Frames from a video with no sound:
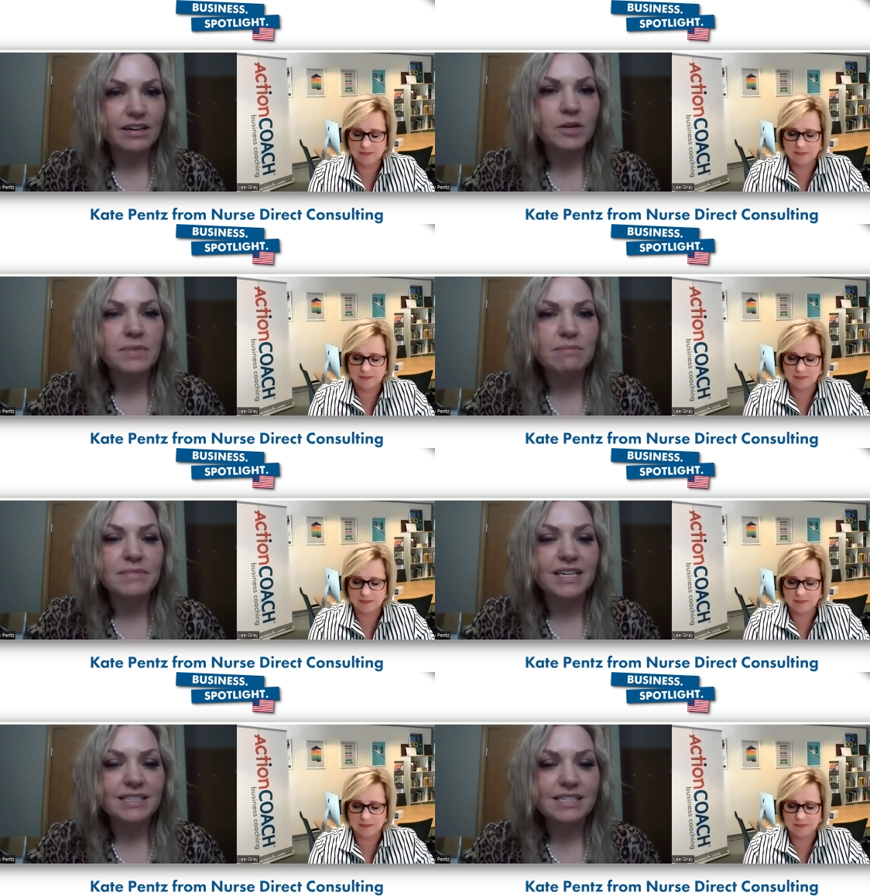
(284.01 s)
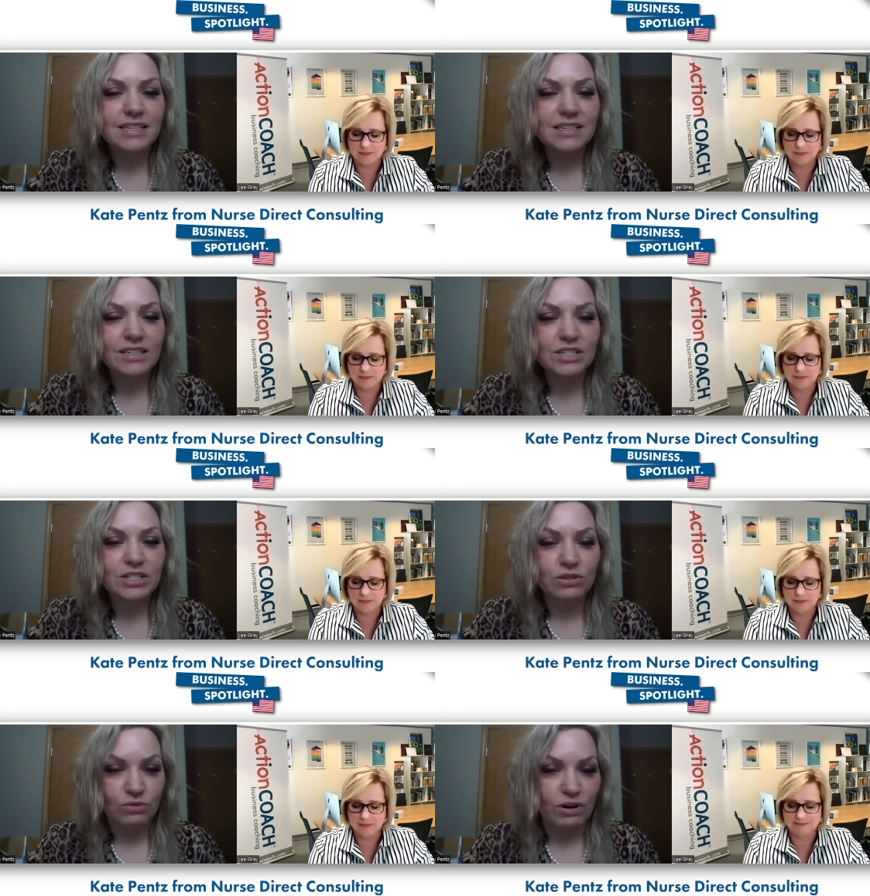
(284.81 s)
Speaker 1: the commitment
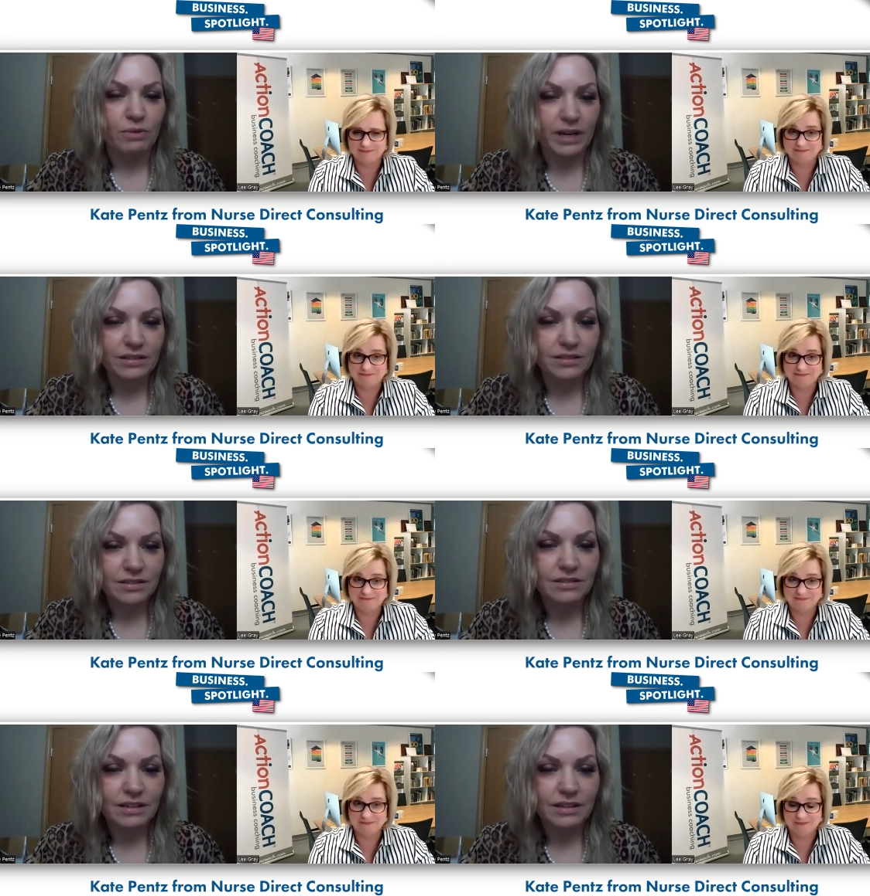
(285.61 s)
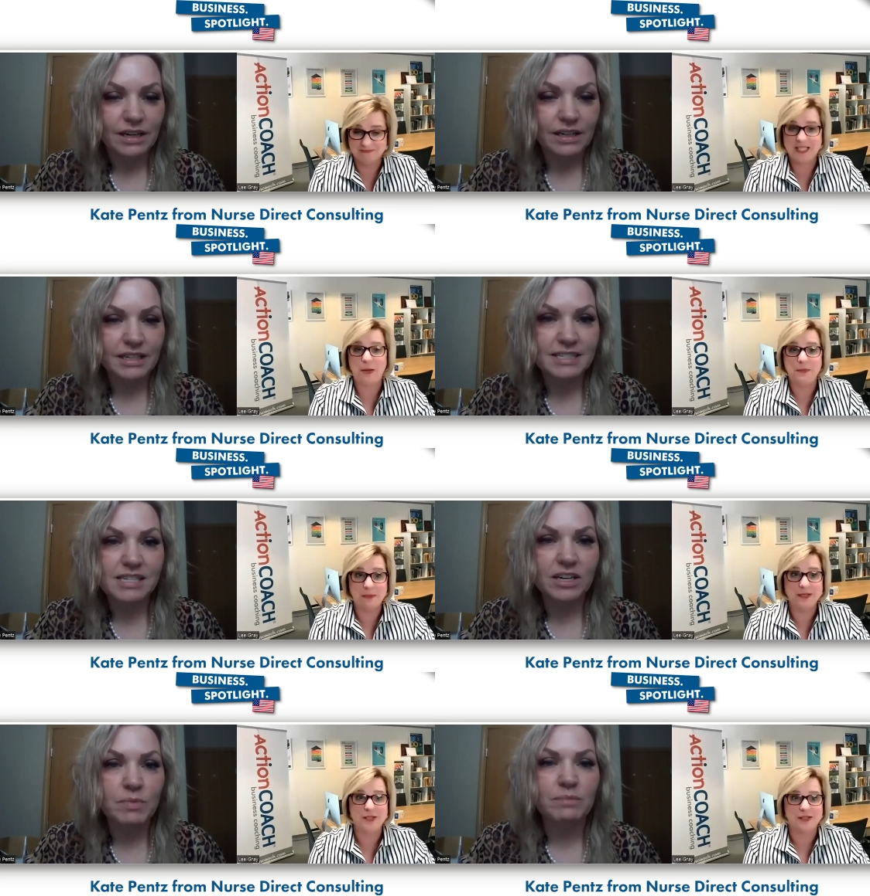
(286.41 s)
to growing
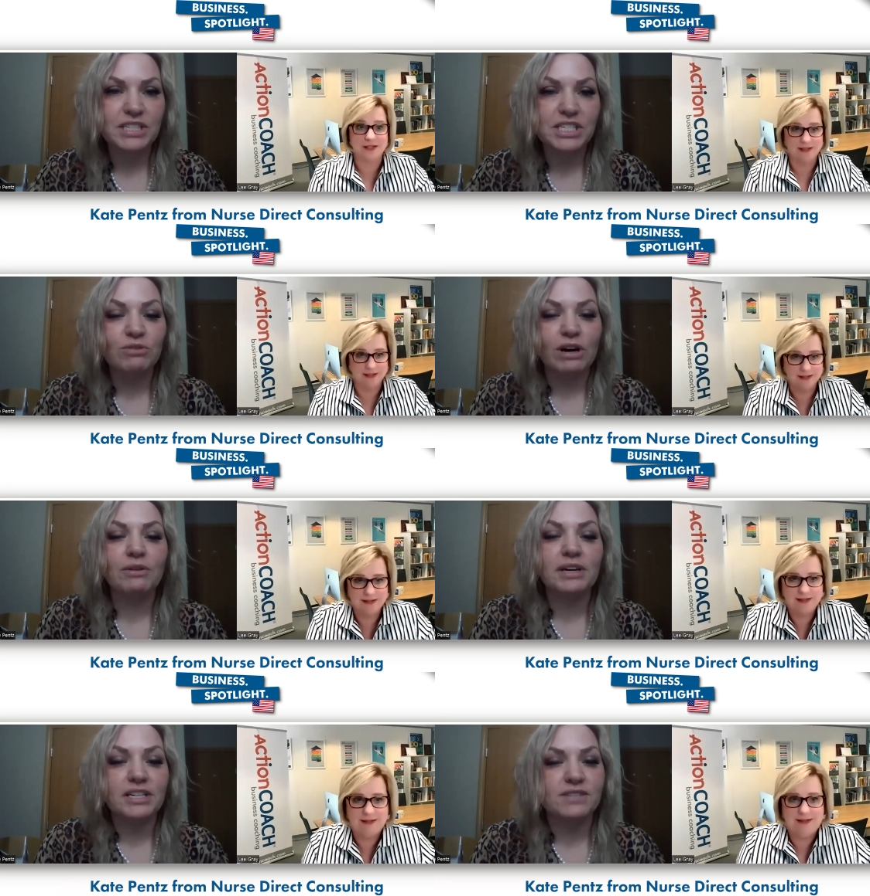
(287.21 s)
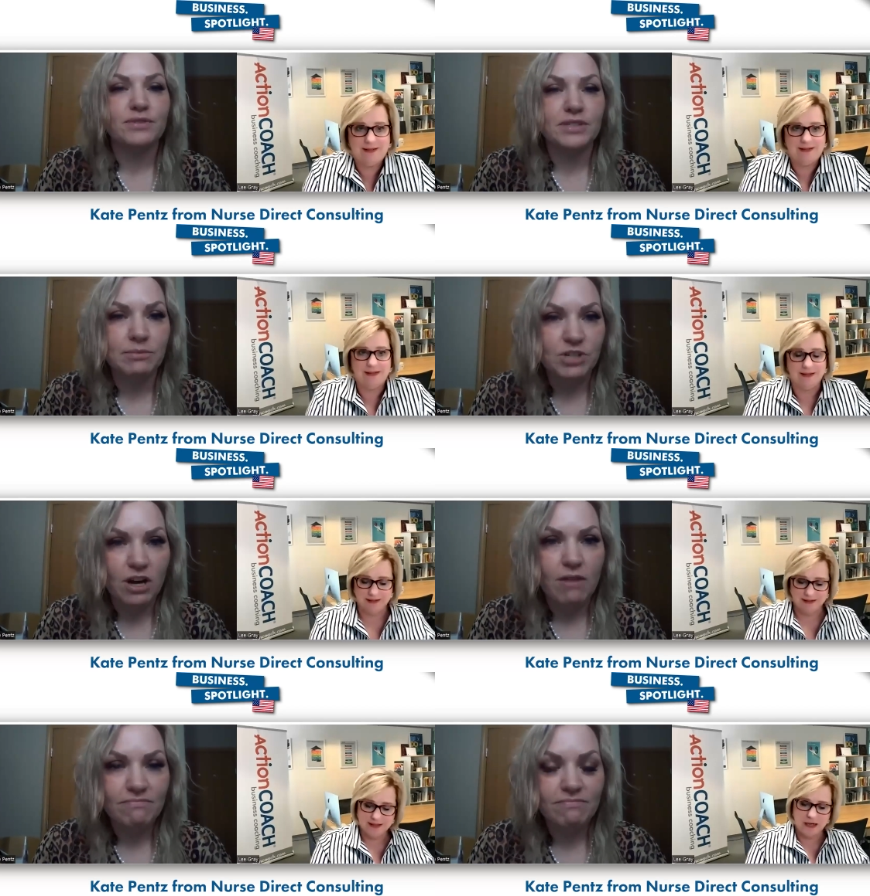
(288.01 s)
commitment, the commitment to, to growing as a full-time
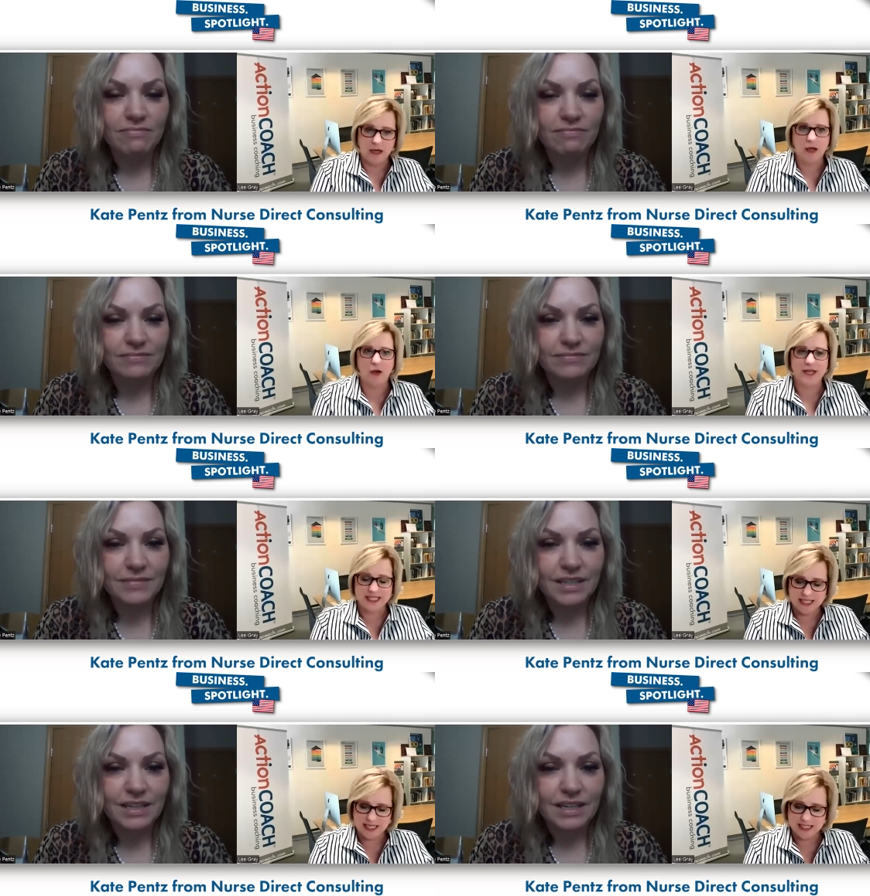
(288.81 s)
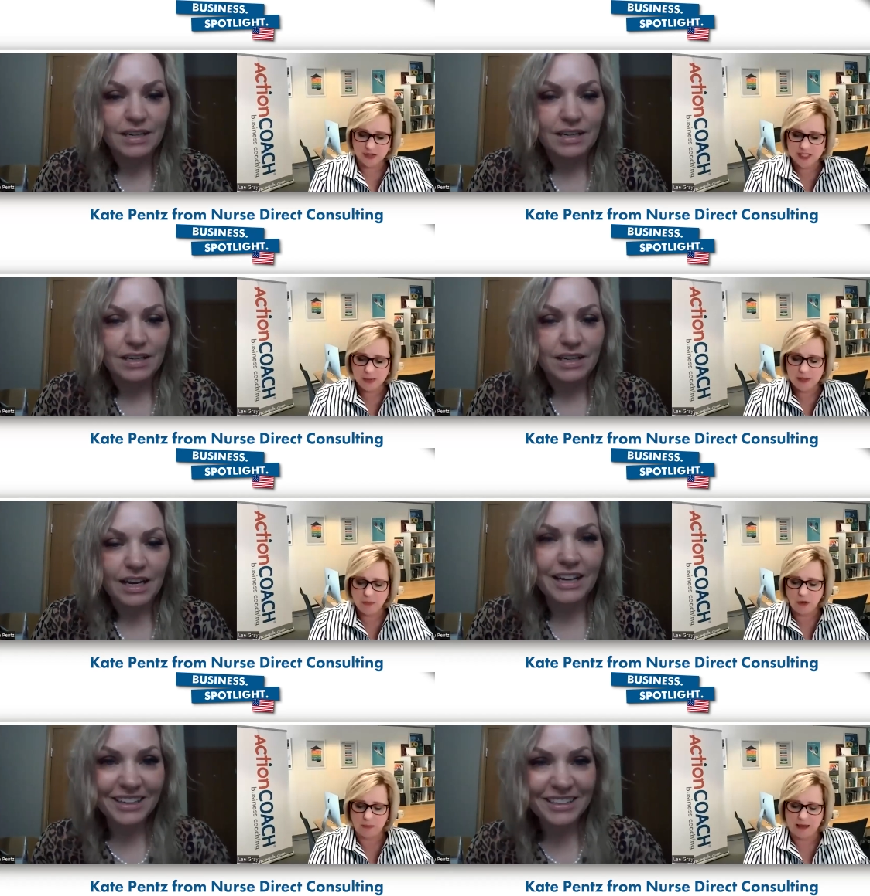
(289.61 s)
job
Speaker 2: oh isn't it so tell me
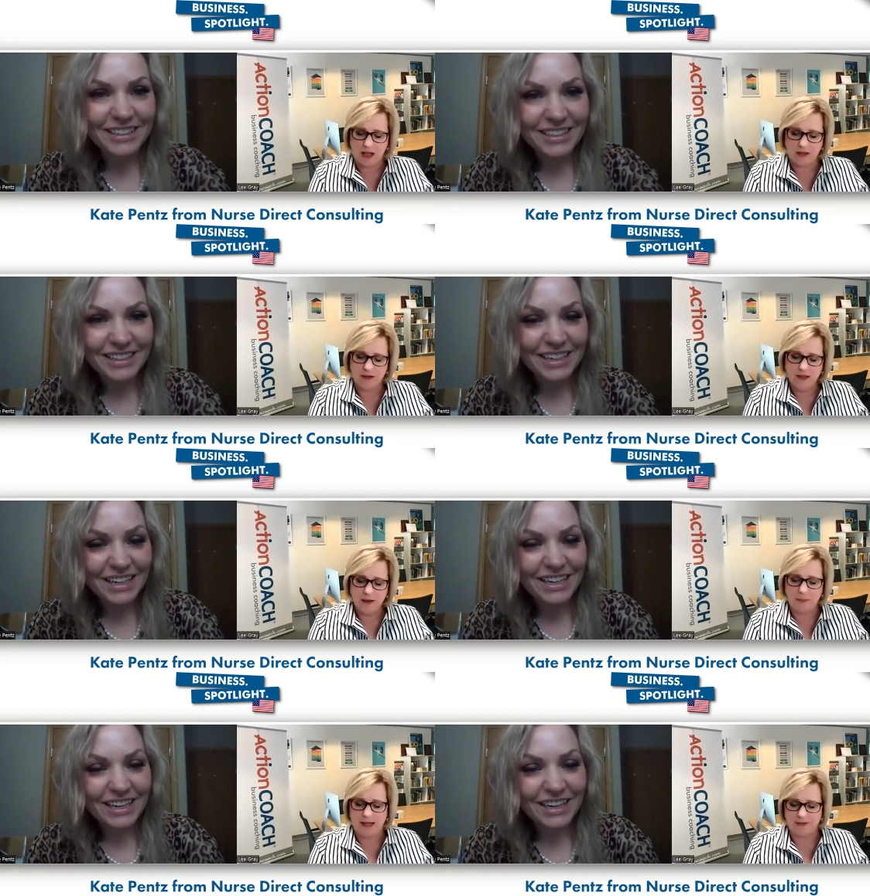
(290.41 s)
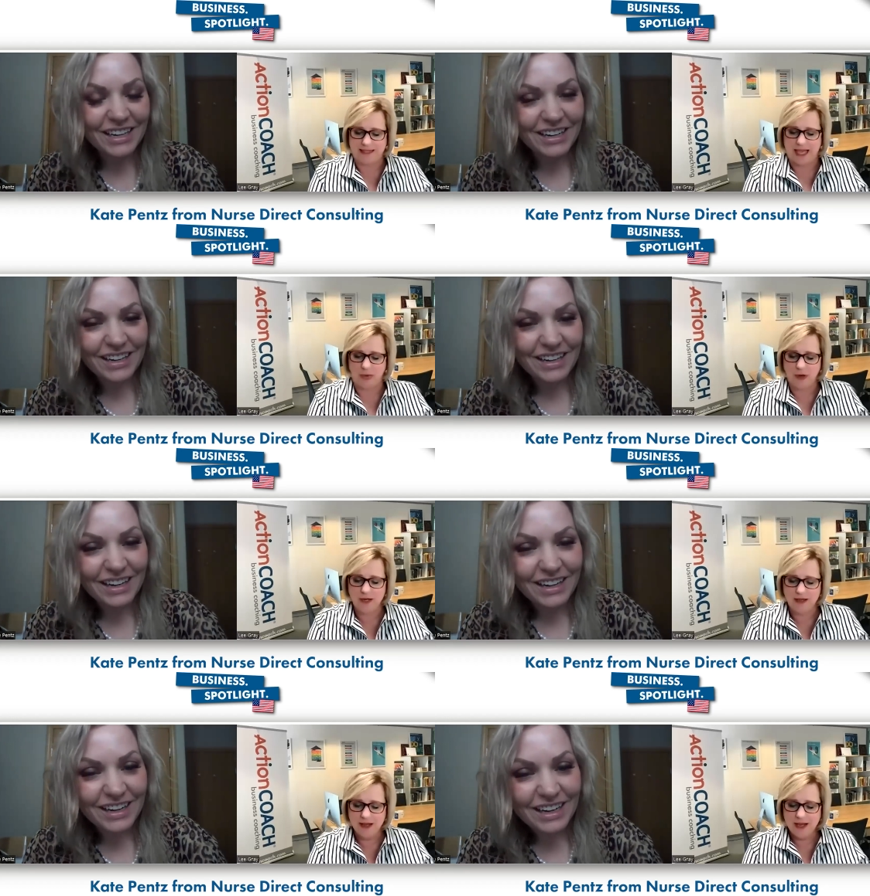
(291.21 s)
more about about that
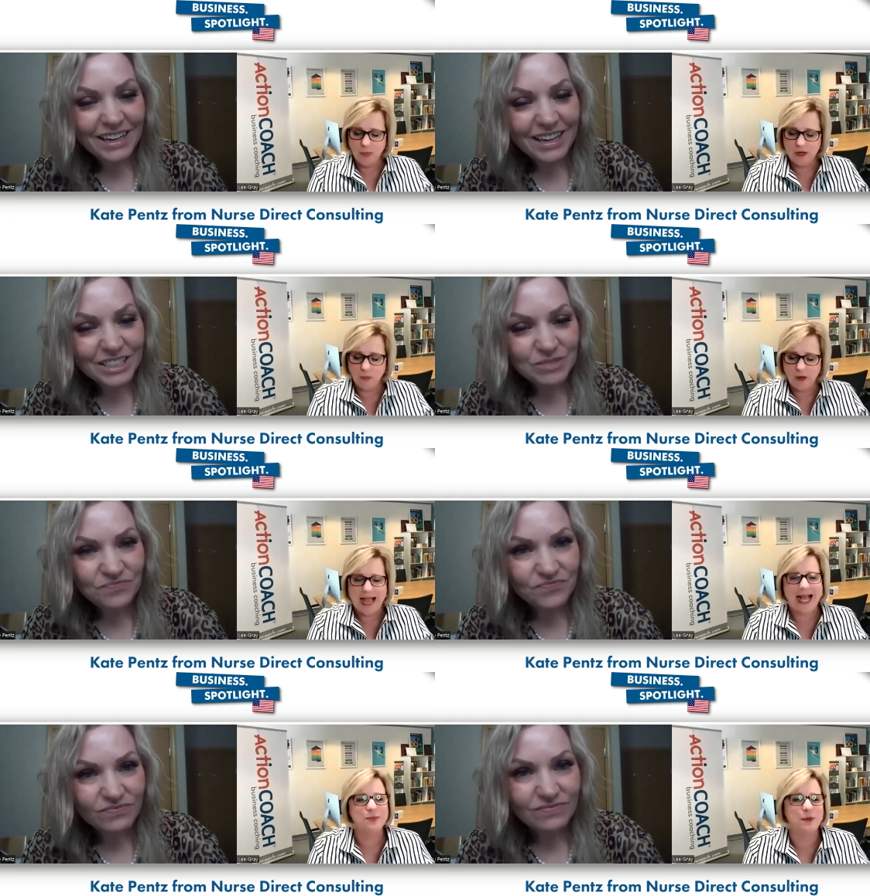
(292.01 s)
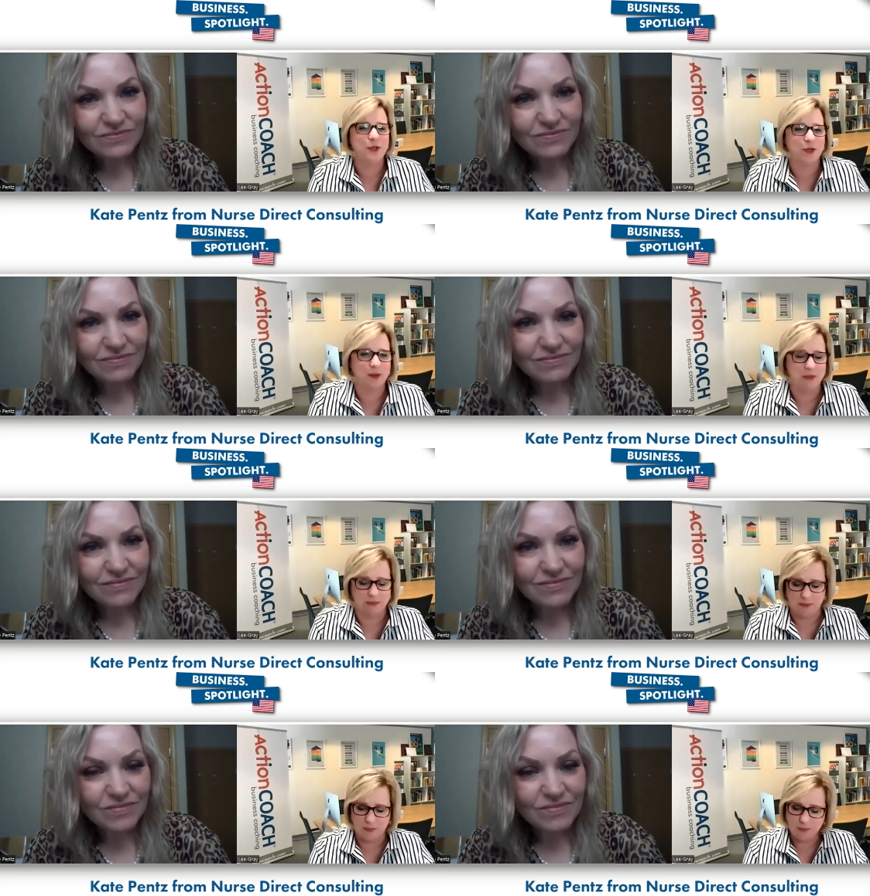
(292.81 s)
what do you what what has been your
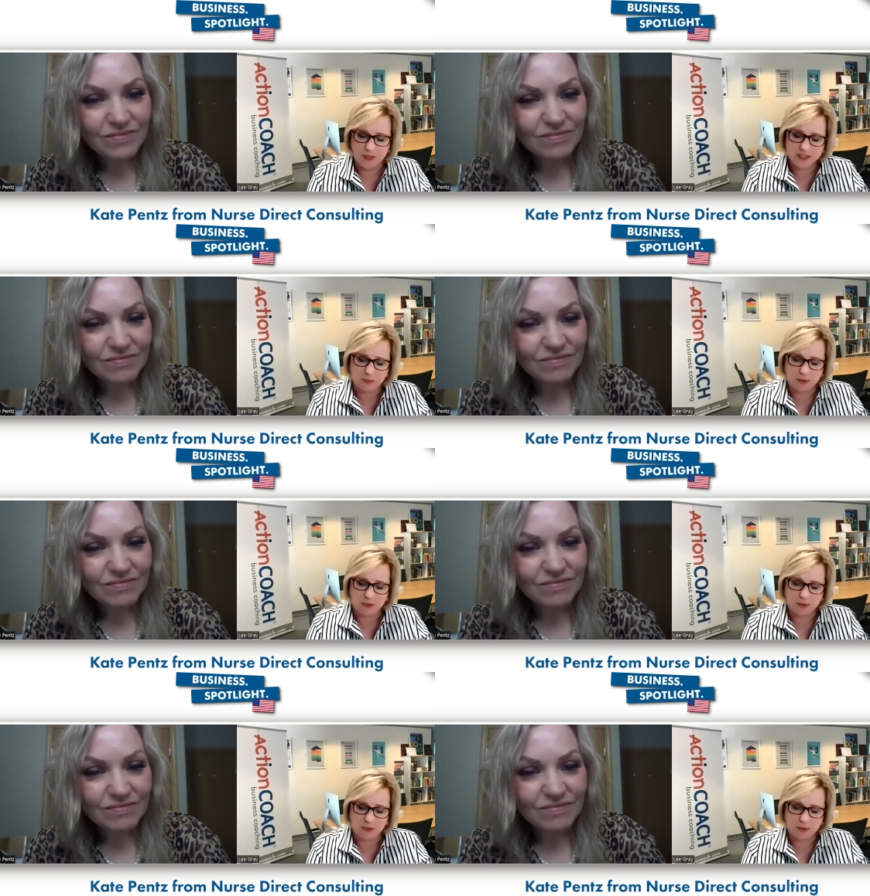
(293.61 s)
commitment what what